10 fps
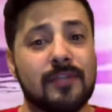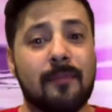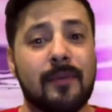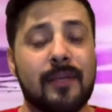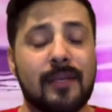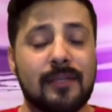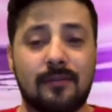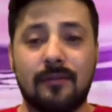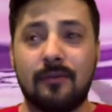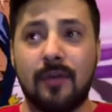happening, it's
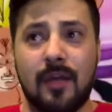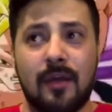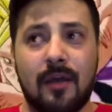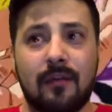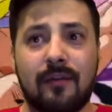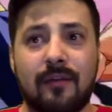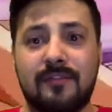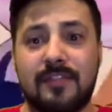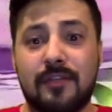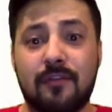all a lot of
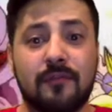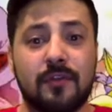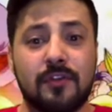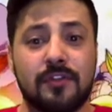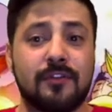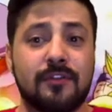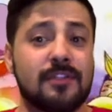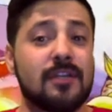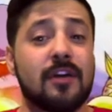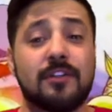Xenoverse. They're
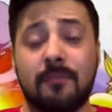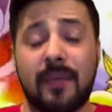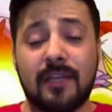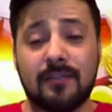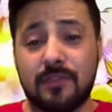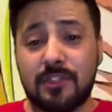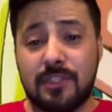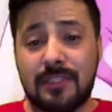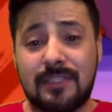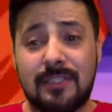just touching base with
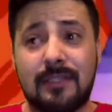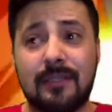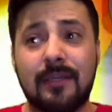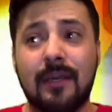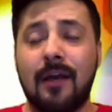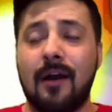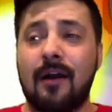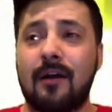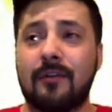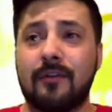GT.
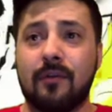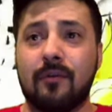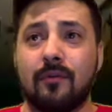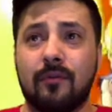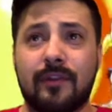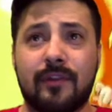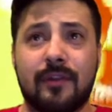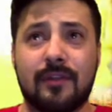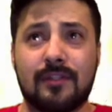They're going with